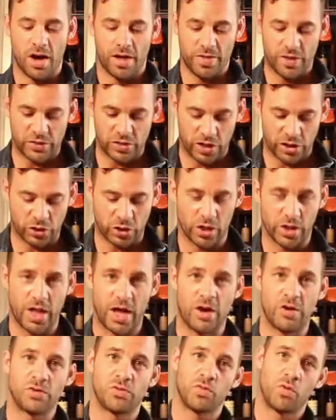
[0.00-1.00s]
This actually
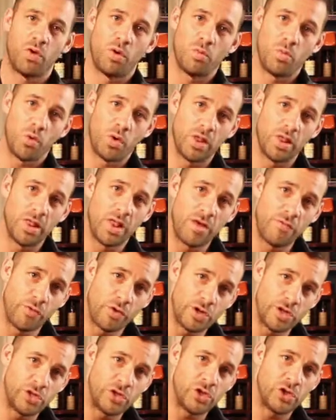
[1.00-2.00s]
allows for more
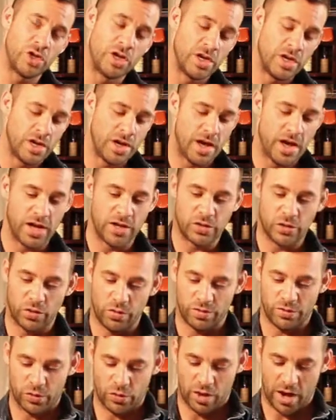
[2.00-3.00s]
leverage, so
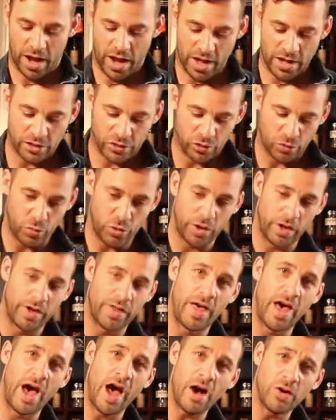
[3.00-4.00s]
as your hands are rolling
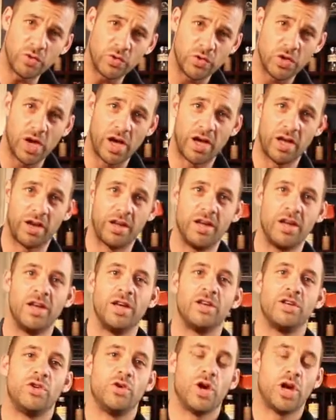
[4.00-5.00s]
on the outside,
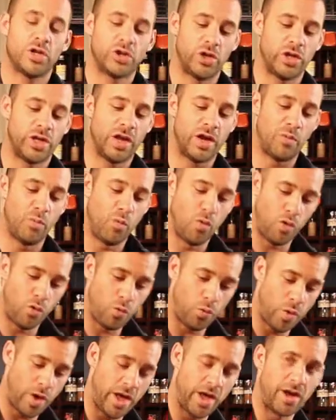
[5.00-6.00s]
you actually get more
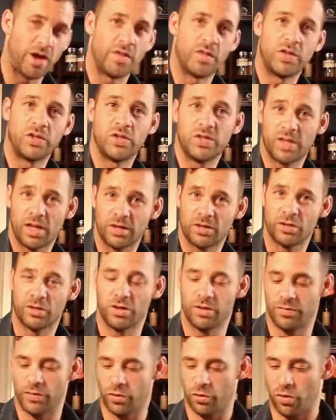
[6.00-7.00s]
weight on the center
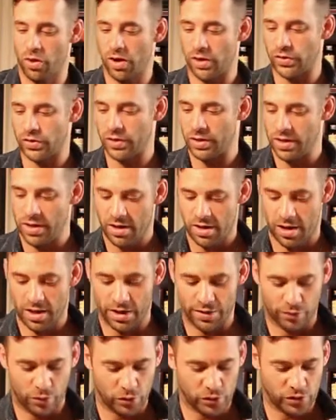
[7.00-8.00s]
of the crust. And
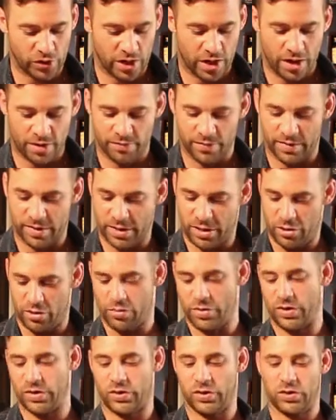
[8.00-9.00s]
then of course I have
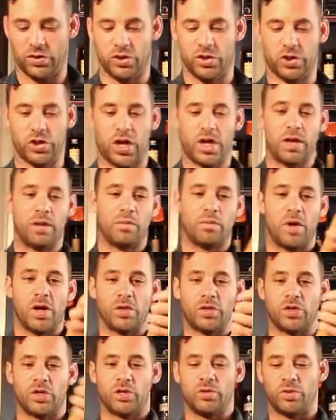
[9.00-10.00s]
here this giant
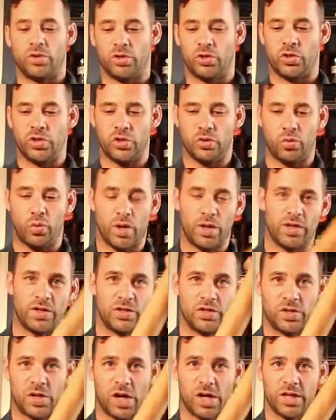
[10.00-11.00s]
monster, which is just one
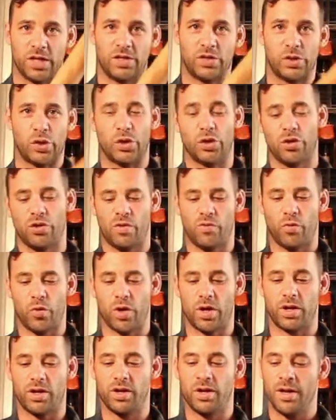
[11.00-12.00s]
solid cylinder of
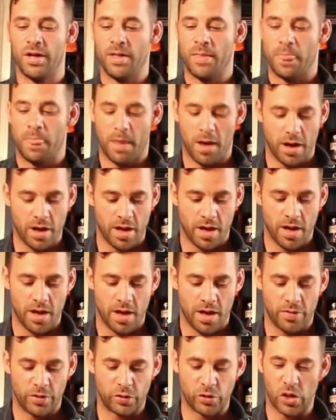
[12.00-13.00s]
wood,
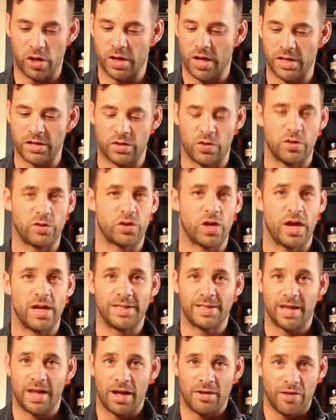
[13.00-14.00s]
and there's kinds
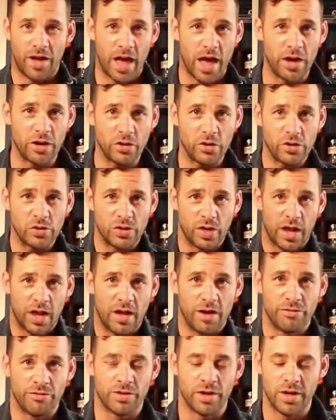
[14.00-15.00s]
that have handles, that
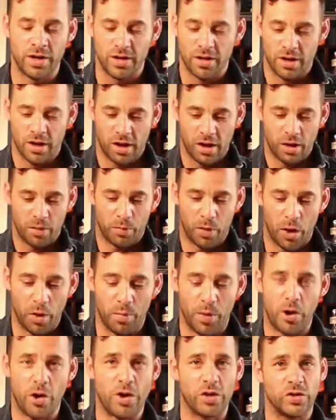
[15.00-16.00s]
have ball
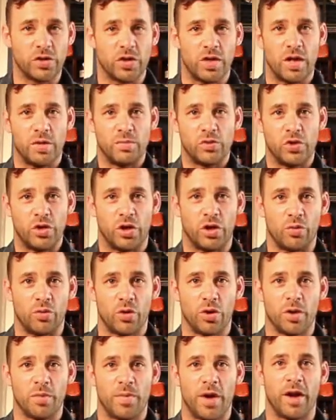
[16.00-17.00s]
bearings in them, so you can
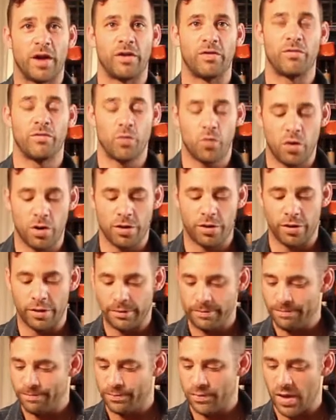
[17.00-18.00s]
roll it back and forth.
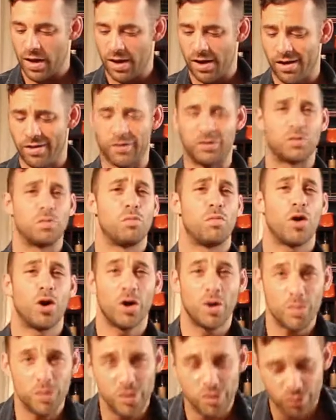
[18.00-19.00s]
There's
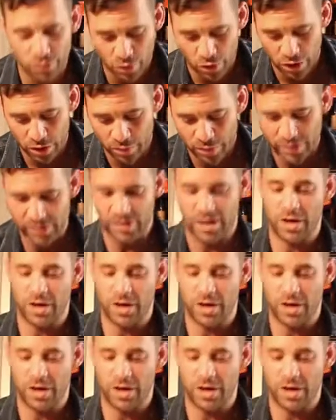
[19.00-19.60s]
marble rolling pins.